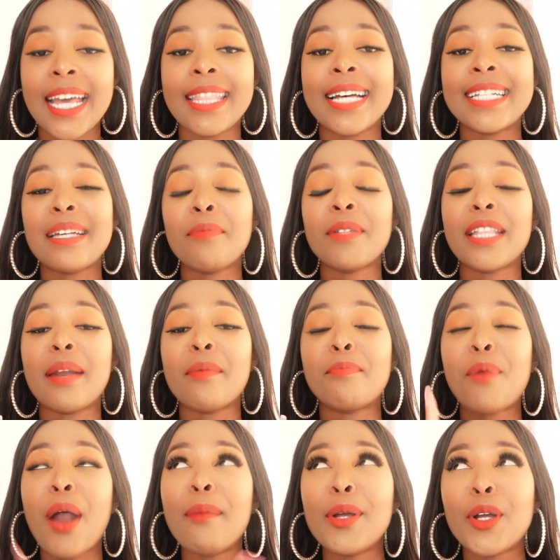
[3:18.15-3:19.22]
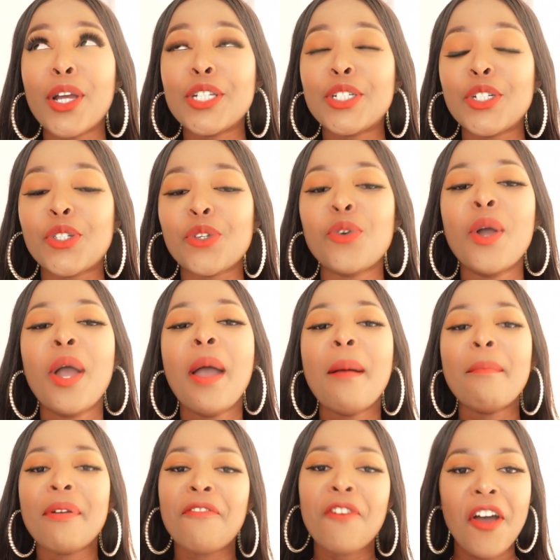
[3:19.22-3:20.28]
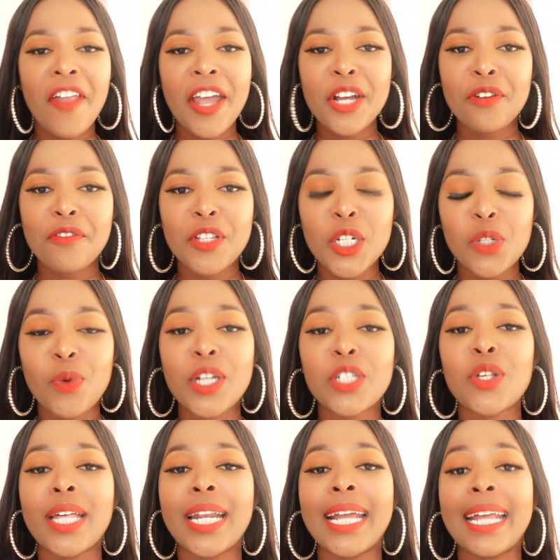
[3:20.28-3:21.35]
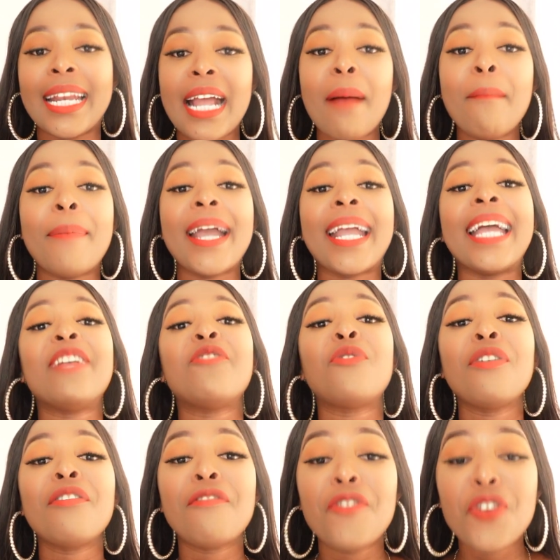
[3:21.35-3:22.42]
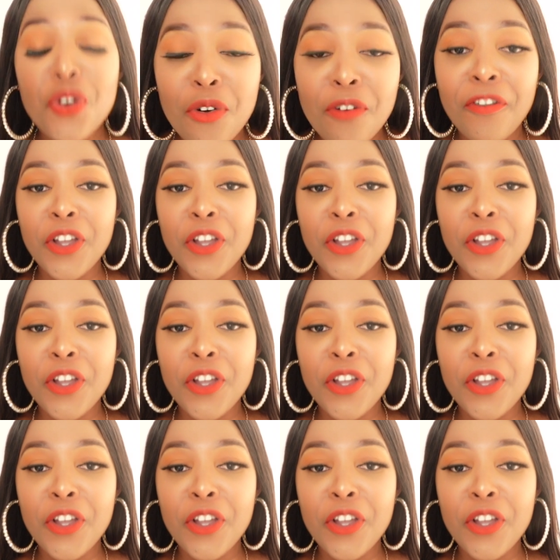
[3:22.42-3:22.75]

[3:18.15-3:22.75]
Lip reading: and that's something that I'm probably going to do before the end of this week so that I can come back and review